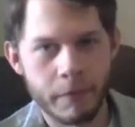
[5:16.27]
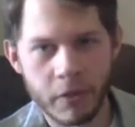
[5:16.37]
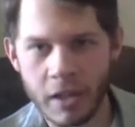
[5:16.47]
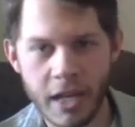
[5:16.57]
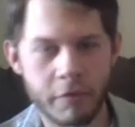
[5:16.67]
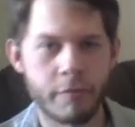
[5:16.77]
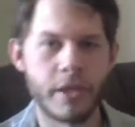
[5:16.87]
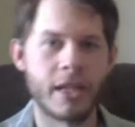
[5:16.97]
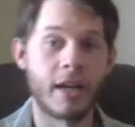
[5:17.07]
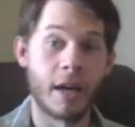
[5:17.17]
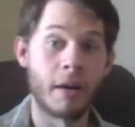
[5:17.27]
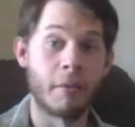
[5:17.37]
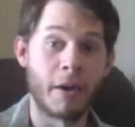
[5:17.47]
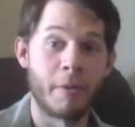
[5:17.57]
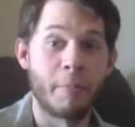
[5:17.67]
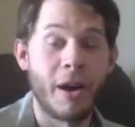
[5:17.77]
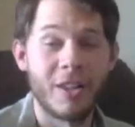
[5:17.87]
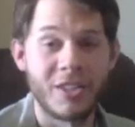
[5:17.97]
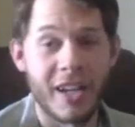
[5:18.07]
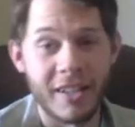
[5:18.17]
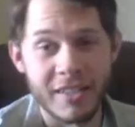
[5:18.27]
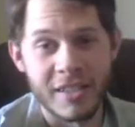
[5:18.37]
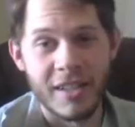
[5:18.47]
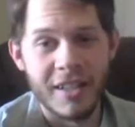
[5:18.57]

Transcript: for the life of me, and I apologize.